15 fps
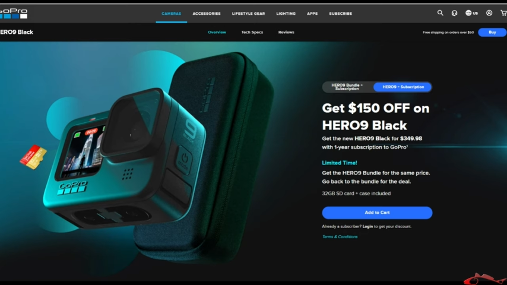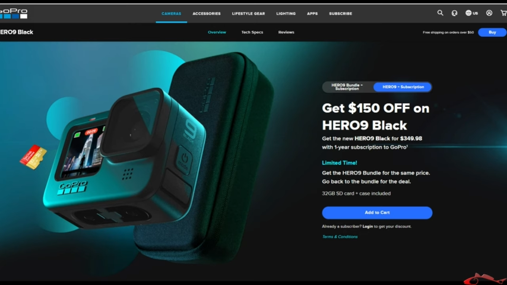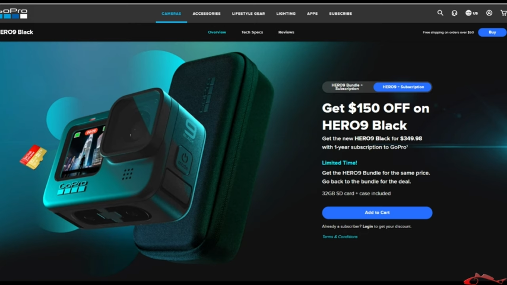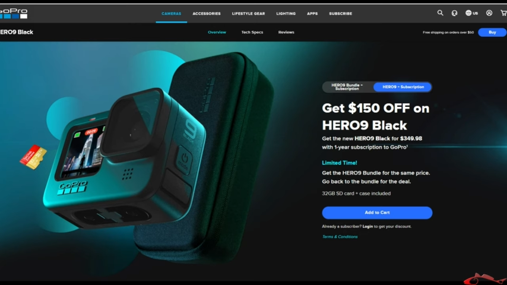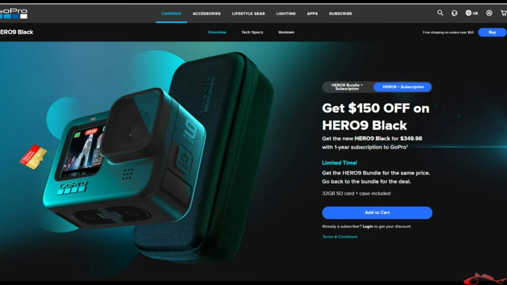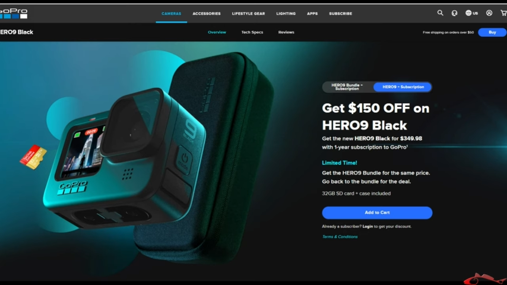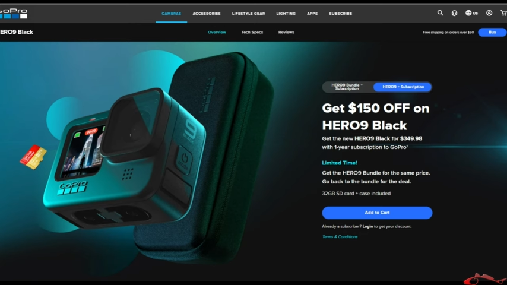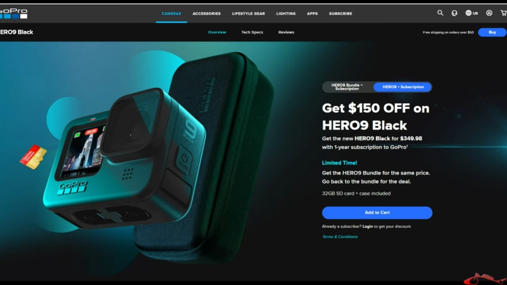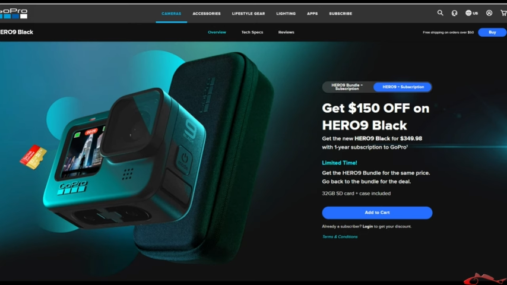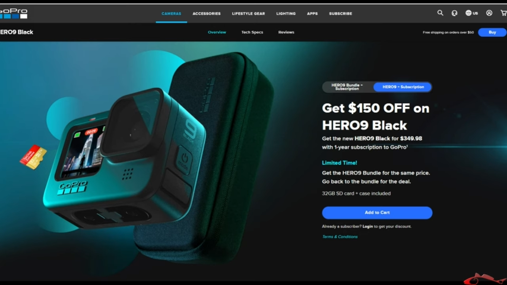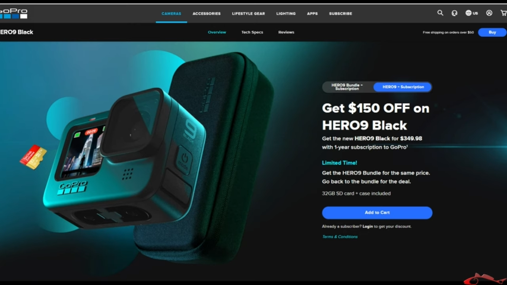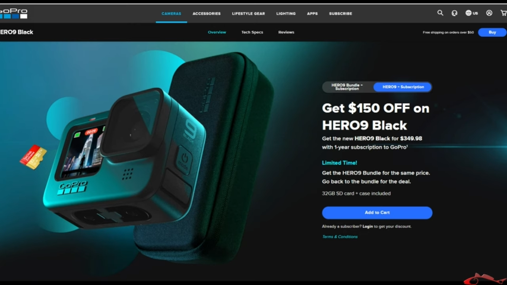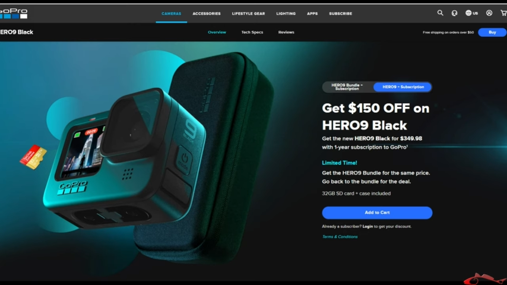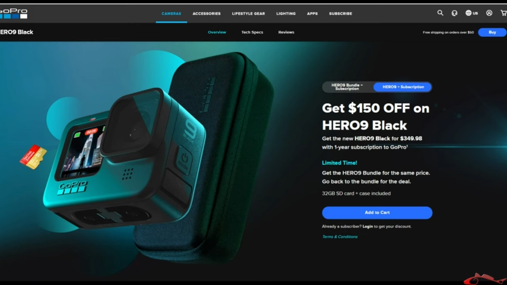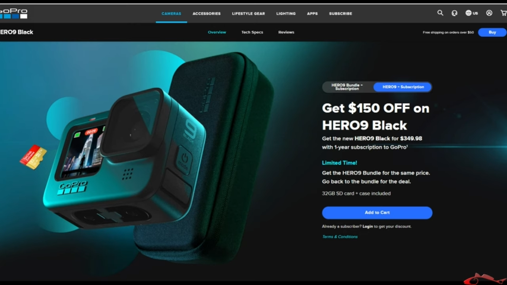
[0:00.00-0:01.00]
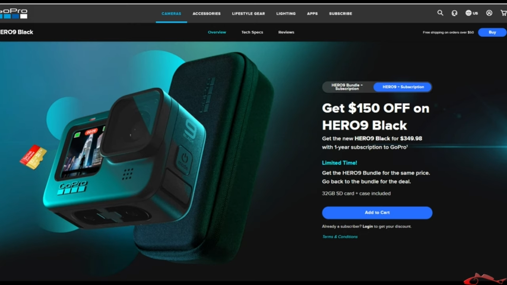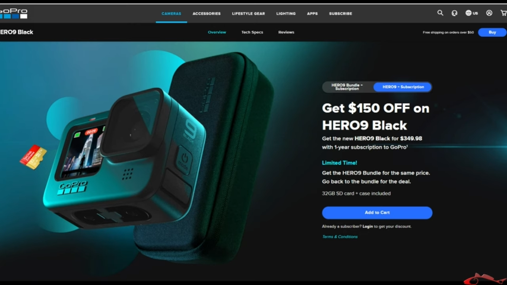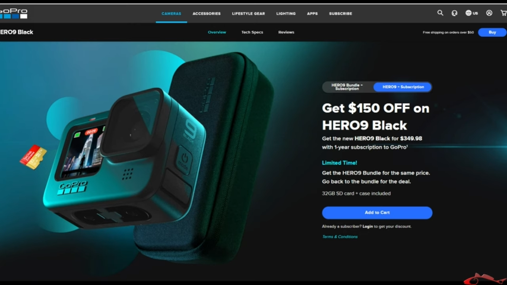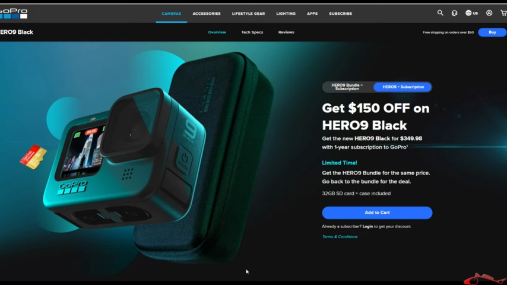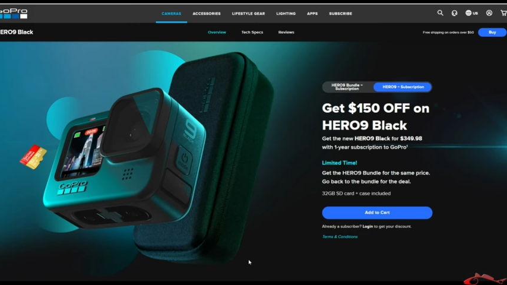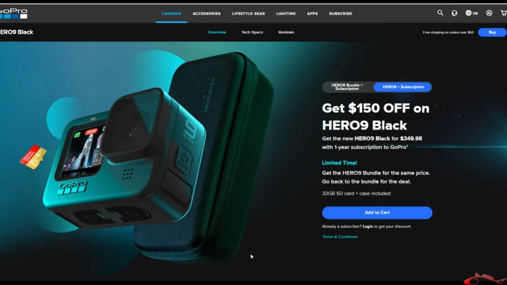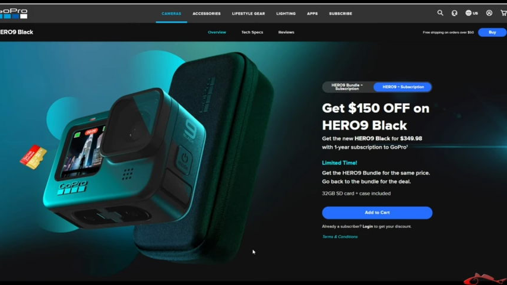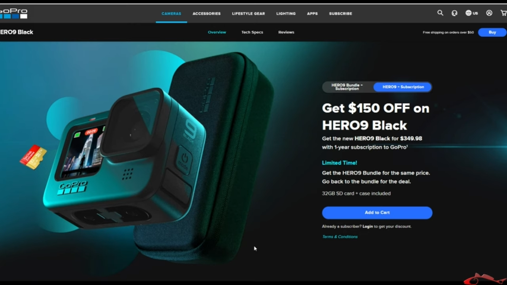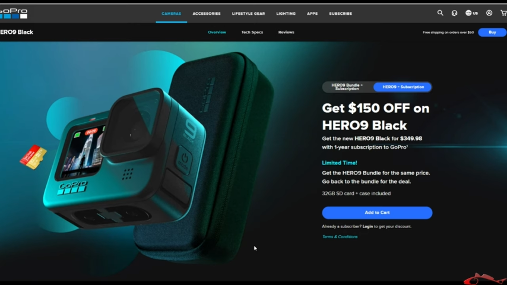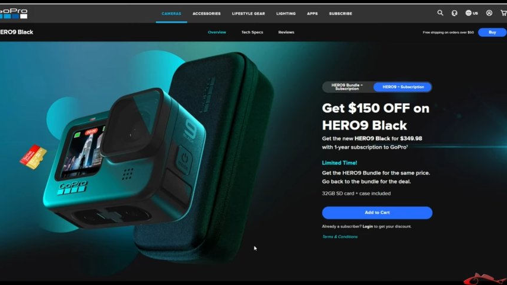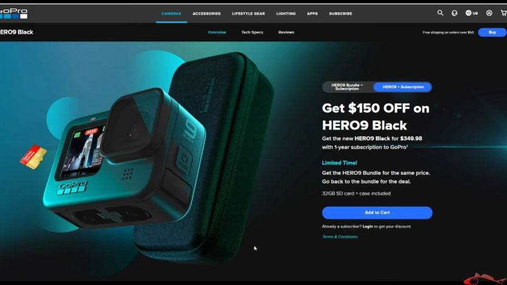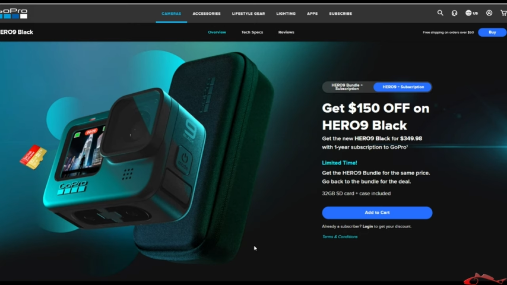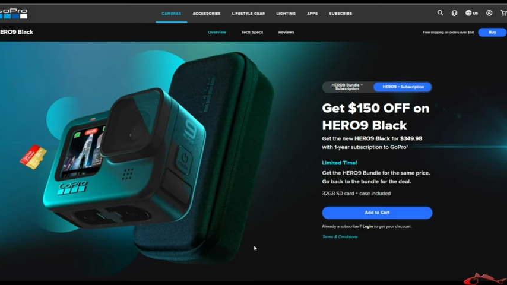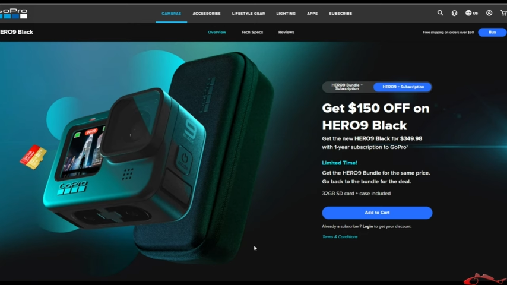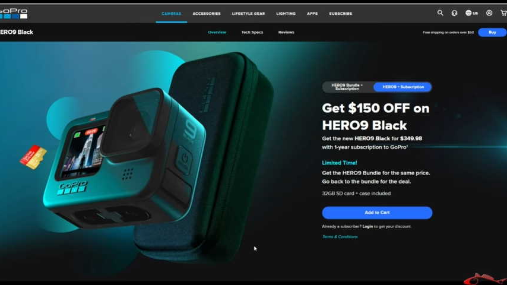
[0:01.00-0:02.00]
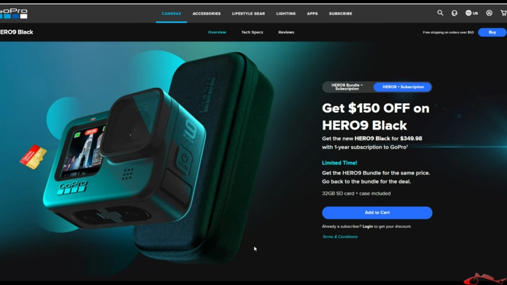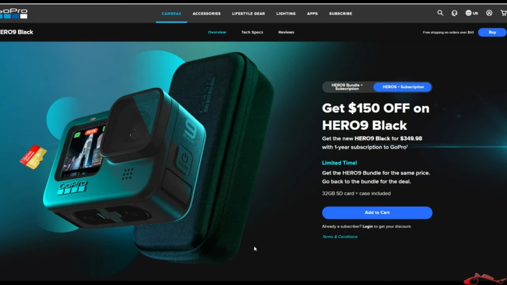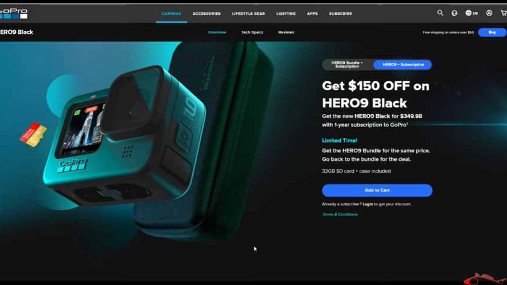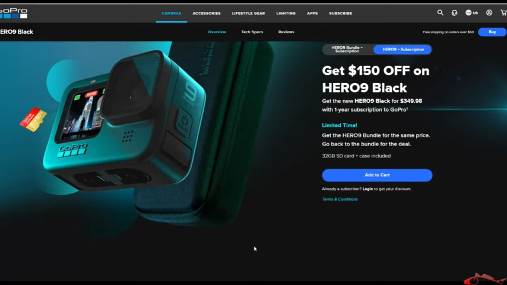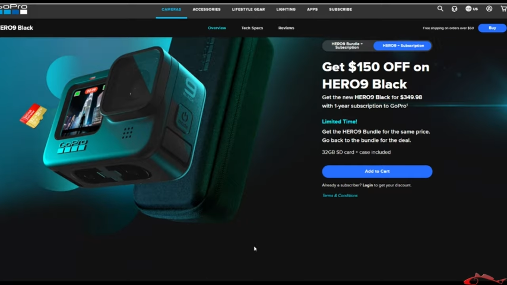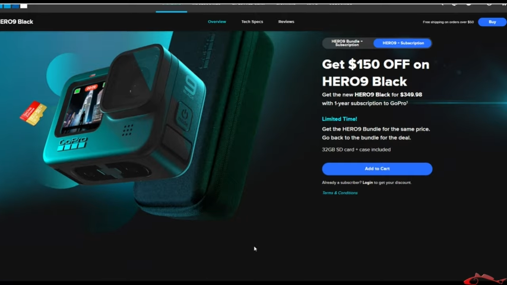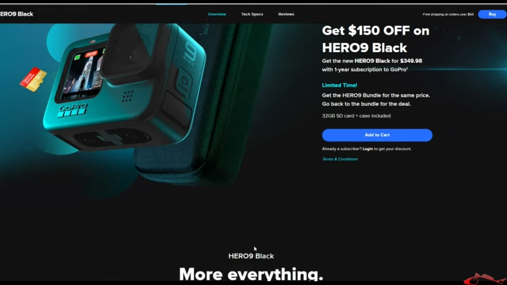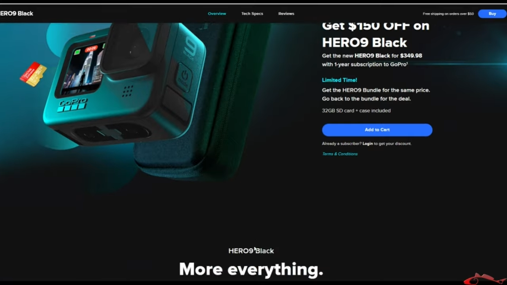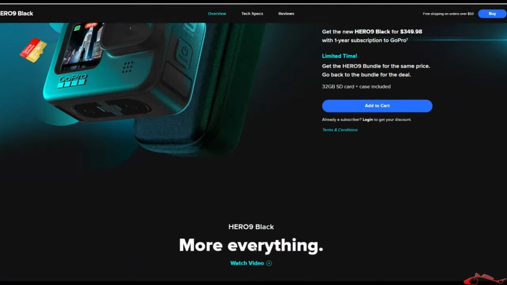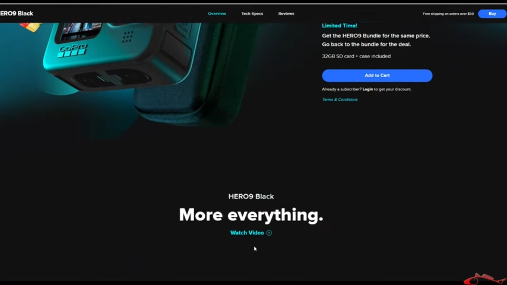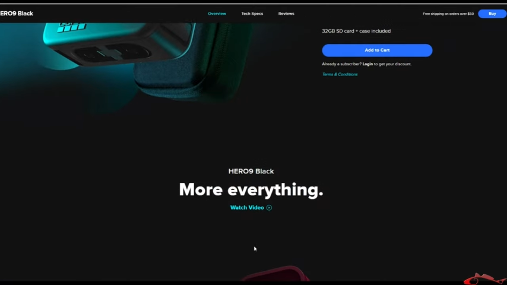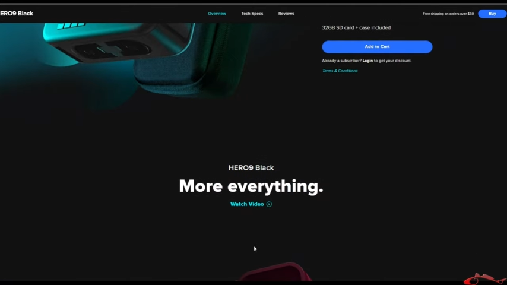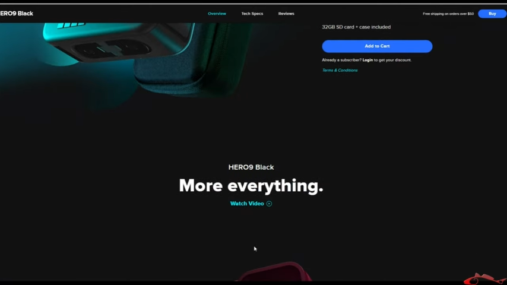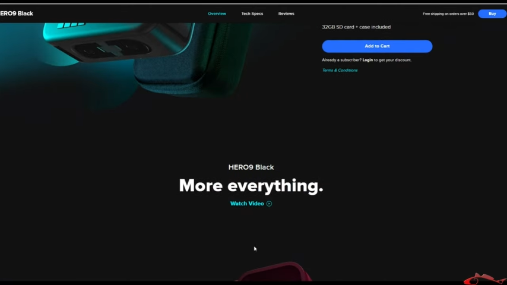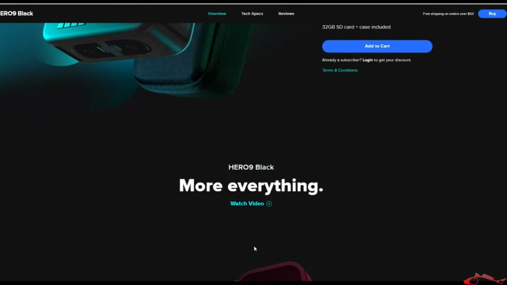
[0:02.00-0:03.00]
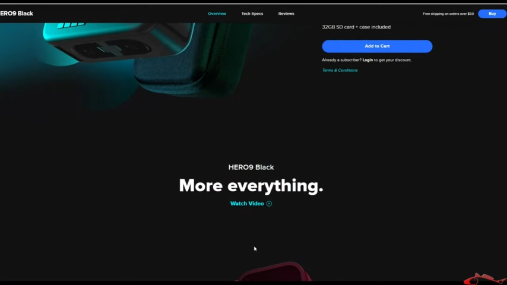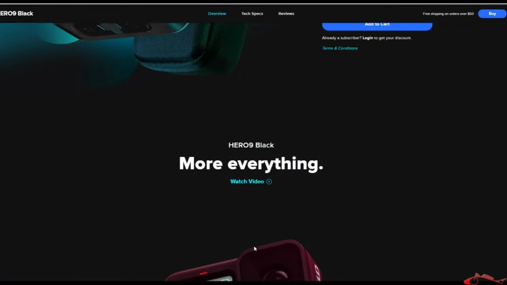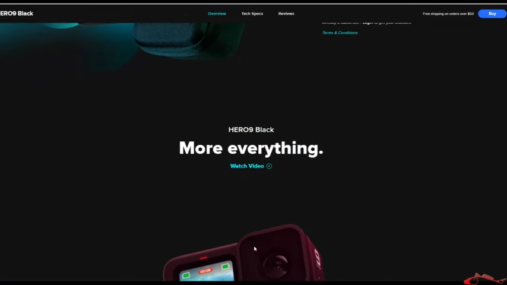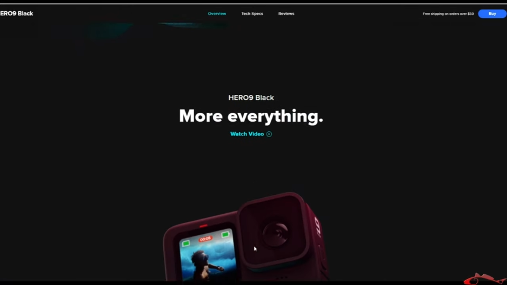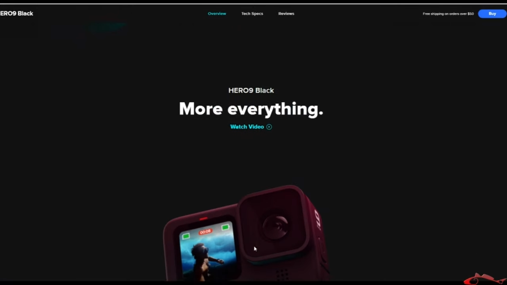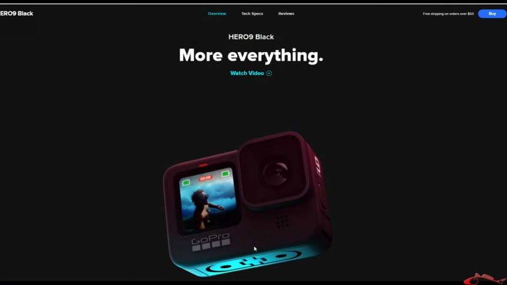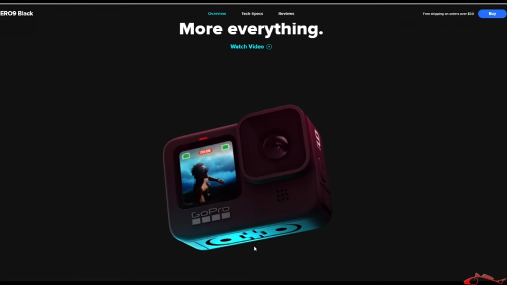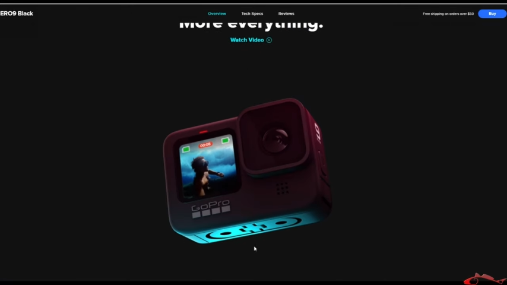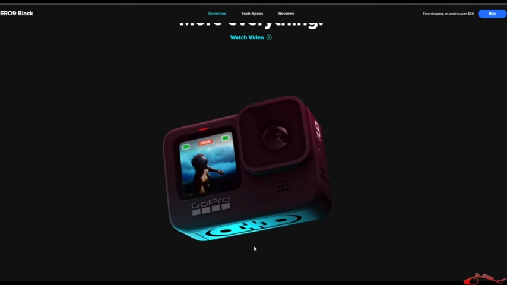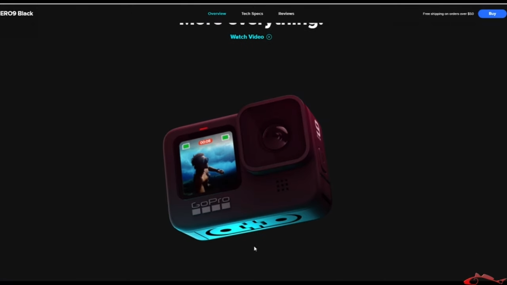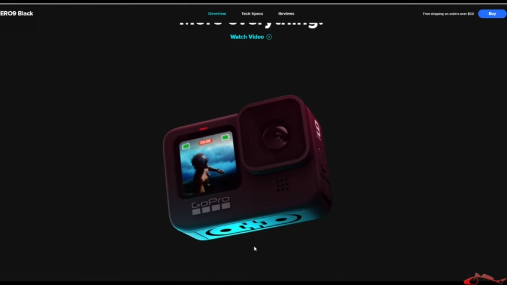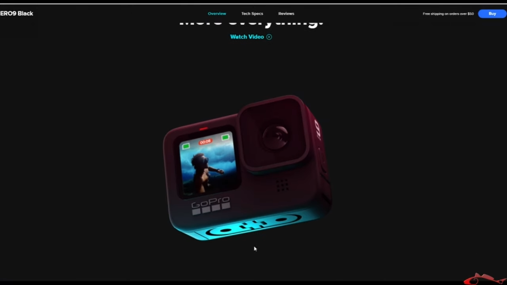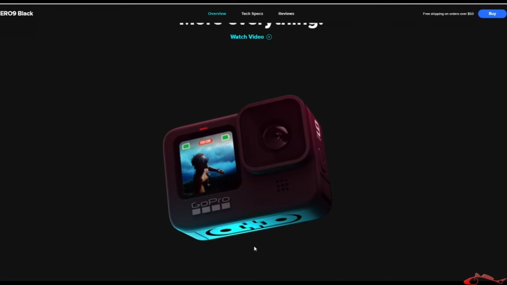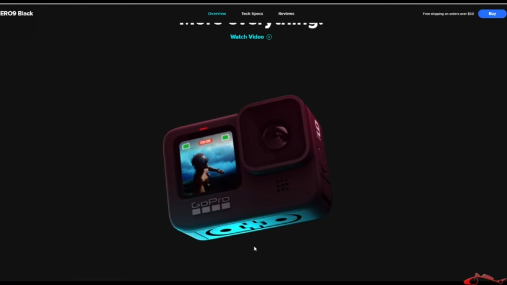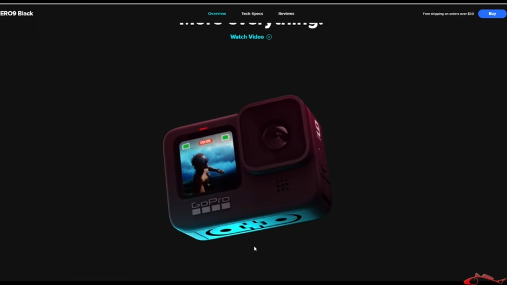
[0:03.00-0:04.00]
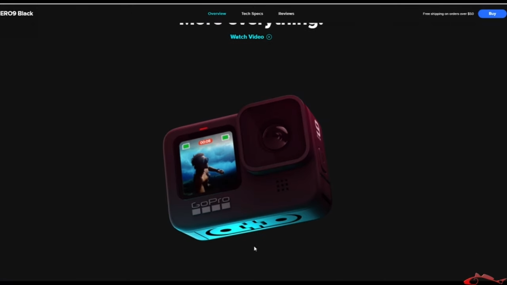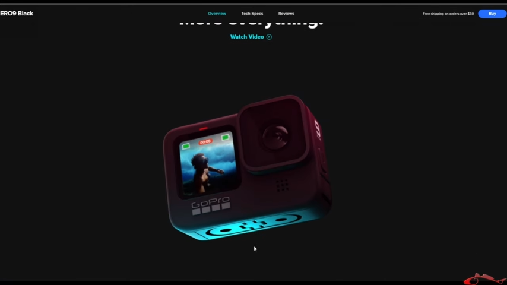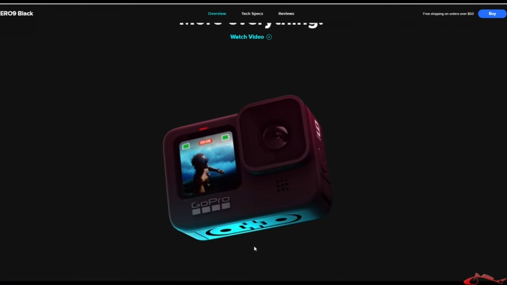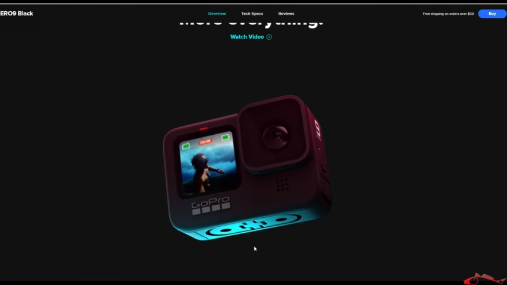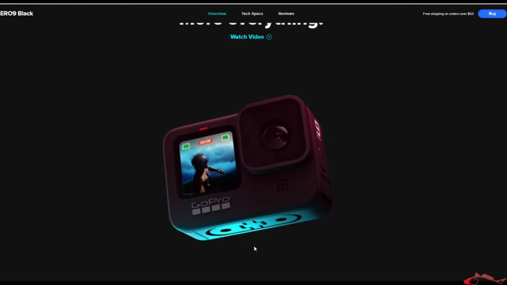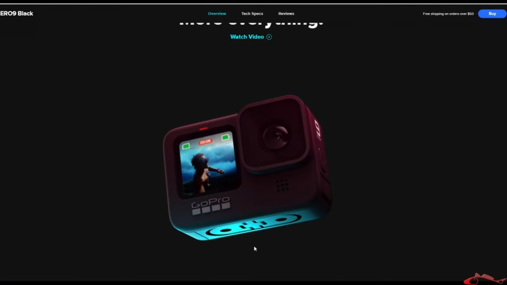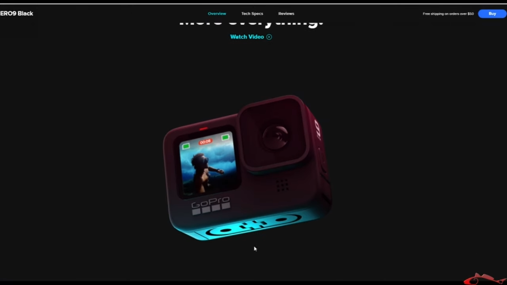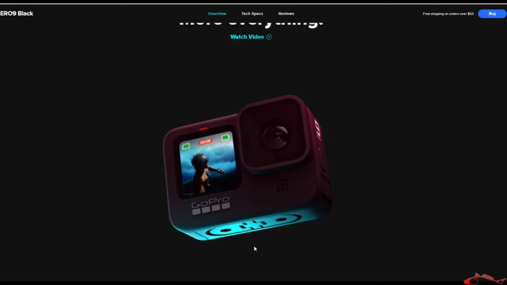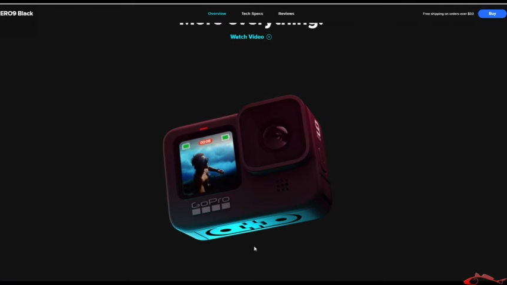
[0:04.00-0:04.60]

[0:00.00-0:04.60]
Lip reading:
No face is visible, so there are no lips to read.